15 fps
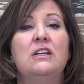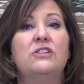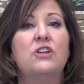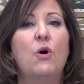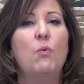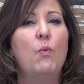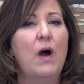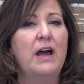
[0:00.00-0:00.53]

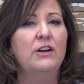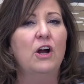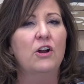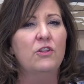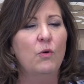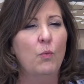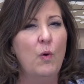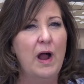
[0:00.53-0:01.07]
So what
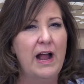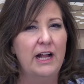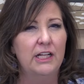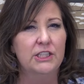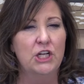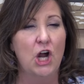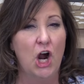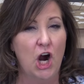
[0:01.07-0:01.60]
are the
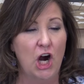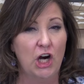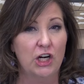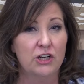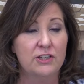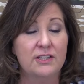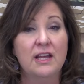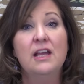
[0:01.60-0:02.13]
wild
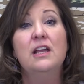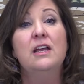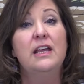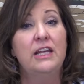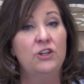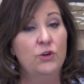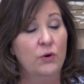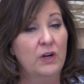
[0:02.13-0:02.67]
cards
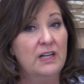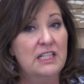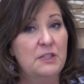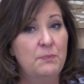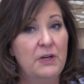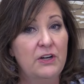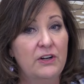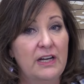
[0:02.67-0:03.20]
in your
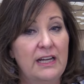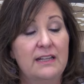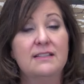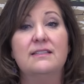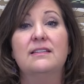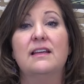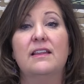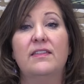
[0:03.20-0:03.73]

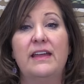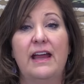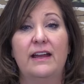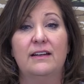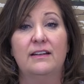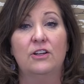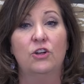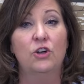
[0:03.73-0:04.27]
experience
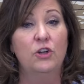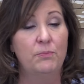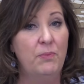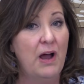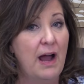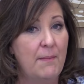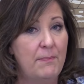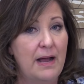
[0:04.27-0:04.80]
that could
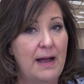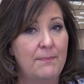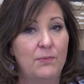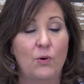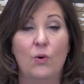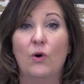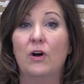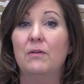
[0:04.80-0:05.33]
pop up
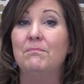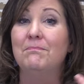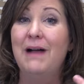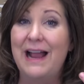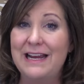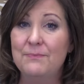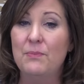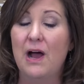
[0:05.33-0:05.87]
or
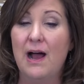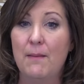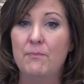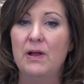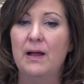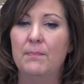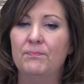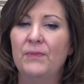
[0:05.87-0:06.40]
might
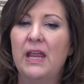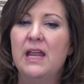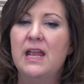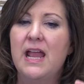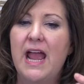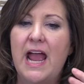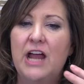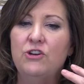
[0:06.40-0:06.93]
pop up?
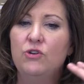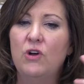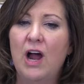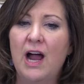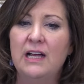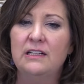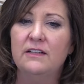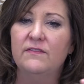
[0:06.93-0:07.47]
And you
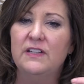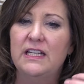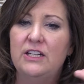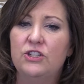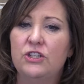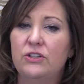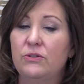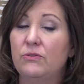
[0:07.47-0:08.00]
kind of
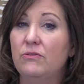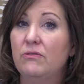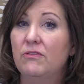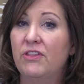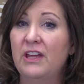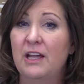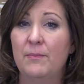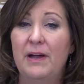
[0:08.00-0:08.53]
need to
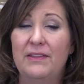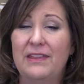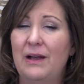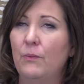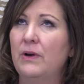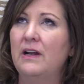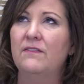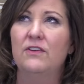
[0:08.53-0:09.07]
think about
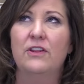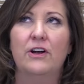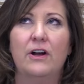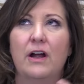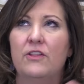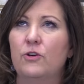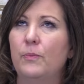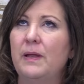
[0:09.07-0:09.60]
that. Whenever there
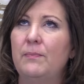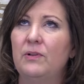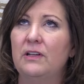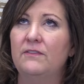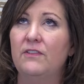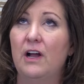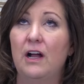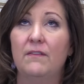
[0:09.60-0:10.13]
are other people
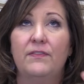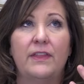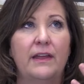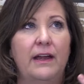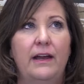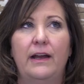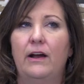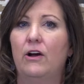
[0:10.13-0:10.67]
involved,
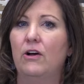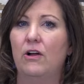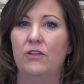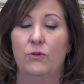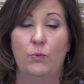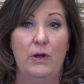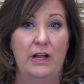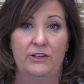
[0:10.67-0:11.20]
they are
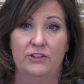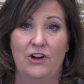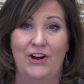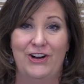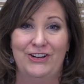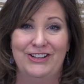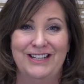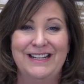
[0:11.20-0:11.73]
all the wild
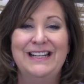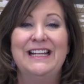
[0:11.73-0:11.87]
card.